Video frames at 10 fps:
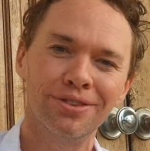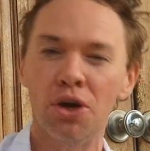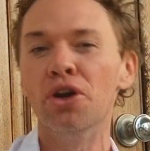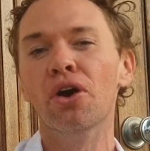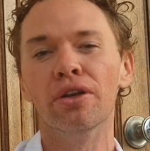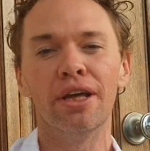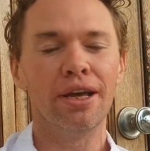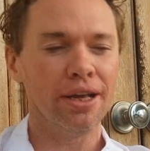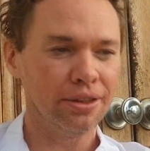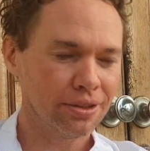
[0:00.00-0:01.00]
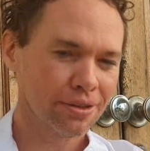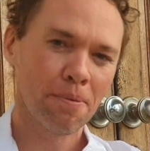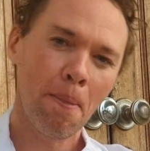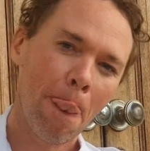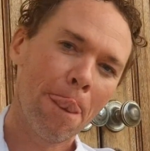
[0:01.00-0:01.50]
Turn on the heat.
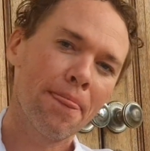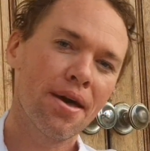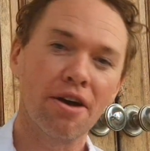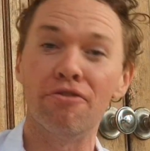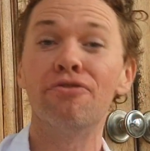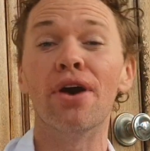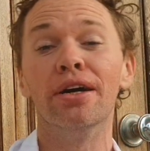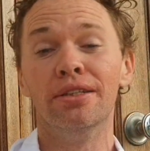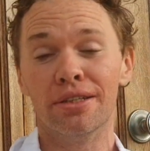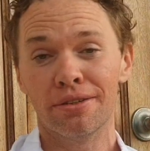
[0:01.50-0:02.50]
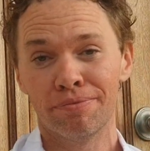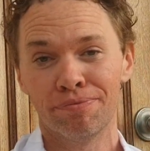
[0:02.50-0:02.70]
And find it.